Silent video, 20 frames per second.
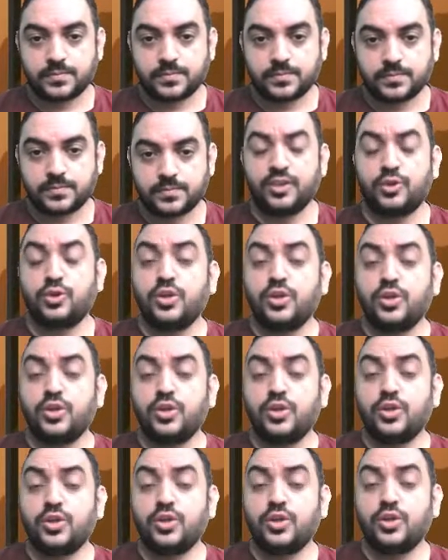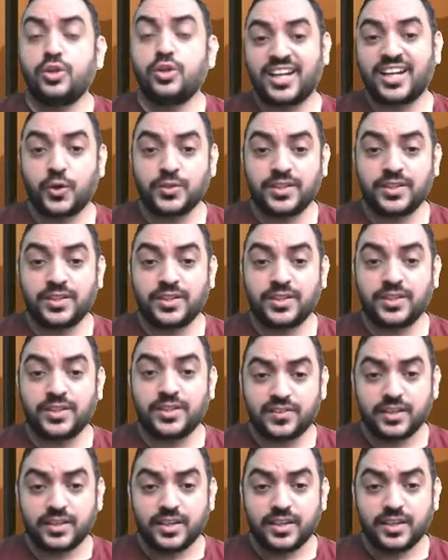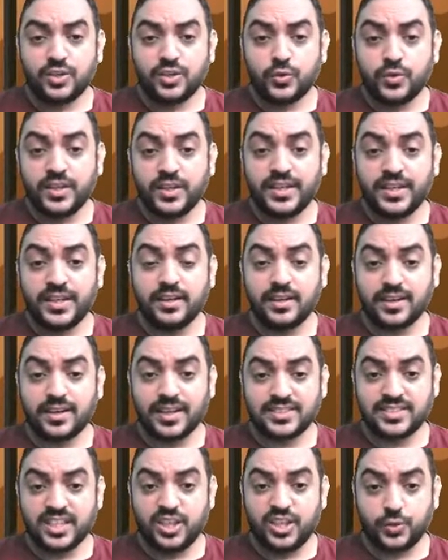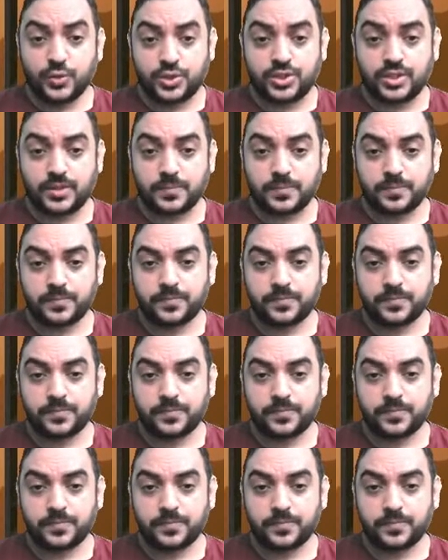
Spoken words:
And if you want to take out the rights, you need a resolution.